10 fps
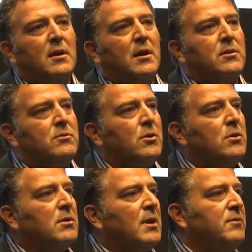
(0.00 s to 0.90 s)
and the
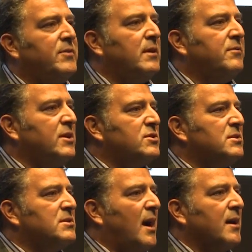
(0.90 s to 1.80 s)
role of innovation
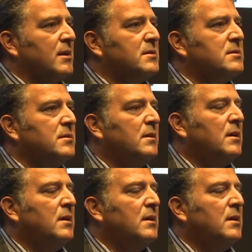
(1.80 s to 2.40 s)
sockets.